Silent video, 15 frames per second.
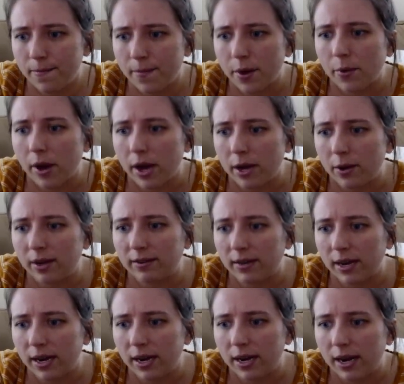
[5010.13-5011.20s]
Okay, you guys
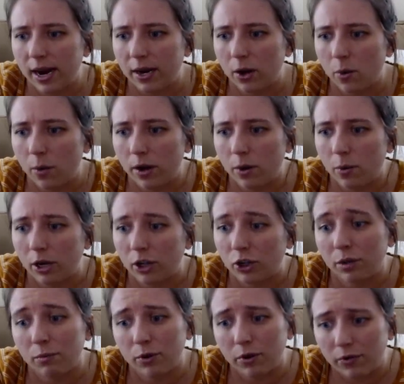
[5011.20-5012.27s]
said, I don't want to
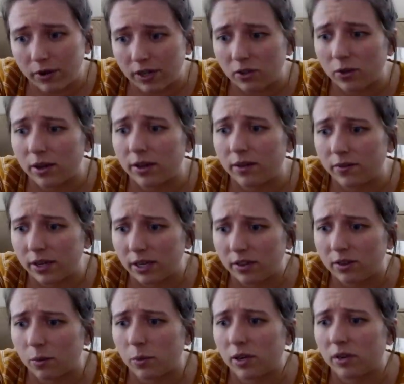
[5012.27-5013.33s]
watch the movie, so I'd love to hear
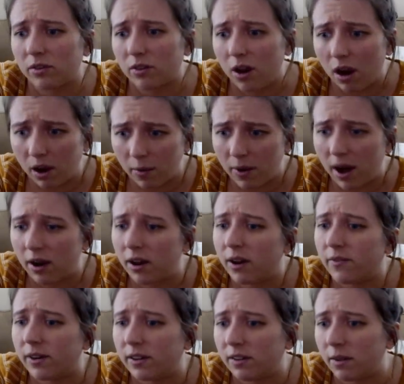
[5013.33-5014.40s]
someone else talk about
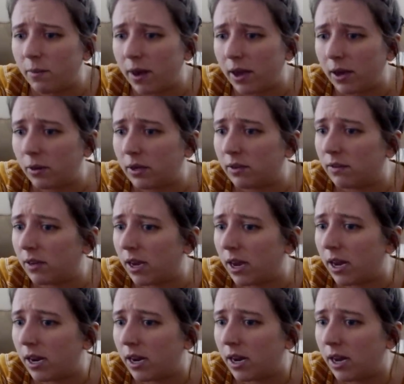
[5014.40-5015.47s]
it. Feisty Penguin
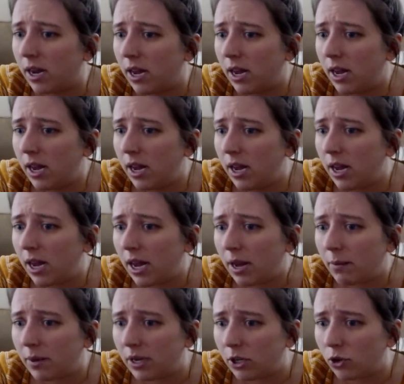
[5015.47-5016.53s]
said...
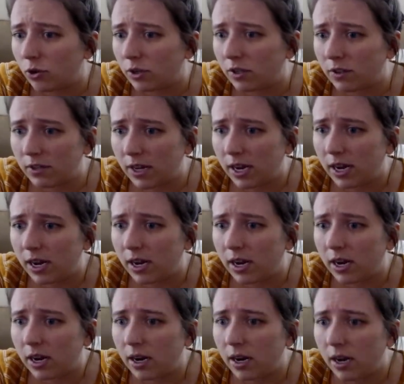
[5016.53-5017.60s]
I'm
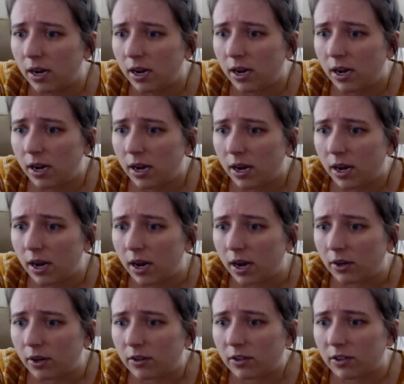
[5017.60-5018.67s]
interested.
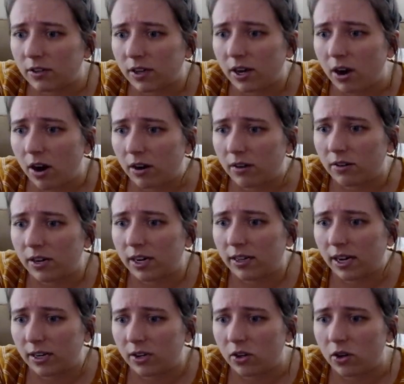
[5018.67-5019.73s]
Uh, Chrisick said, honestly, I'd
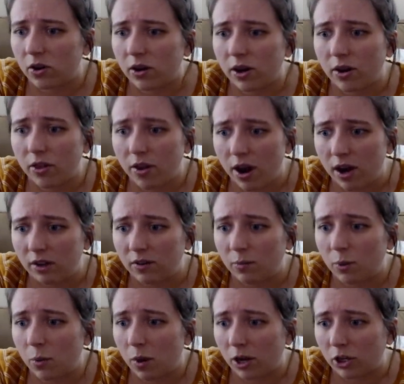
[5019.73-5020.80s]
like to know your thoughts,
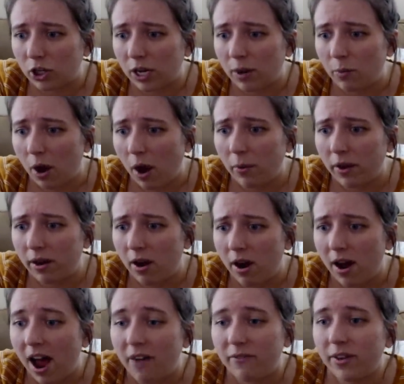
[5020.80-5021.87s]
but watching it, probably
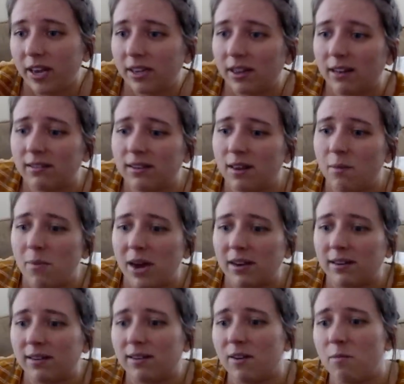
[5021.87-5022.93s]
not. I feel like that's the
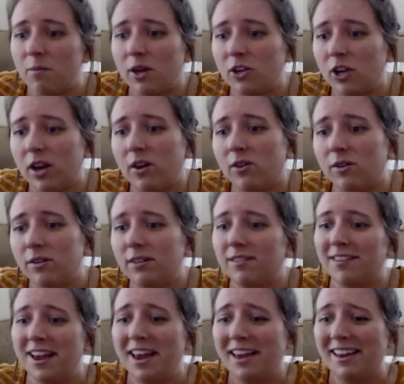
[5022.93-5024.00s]
basis of my channel, is
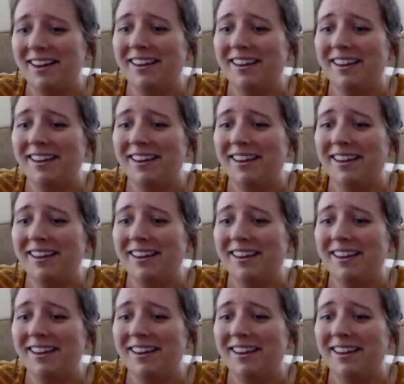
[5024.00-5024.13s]
like,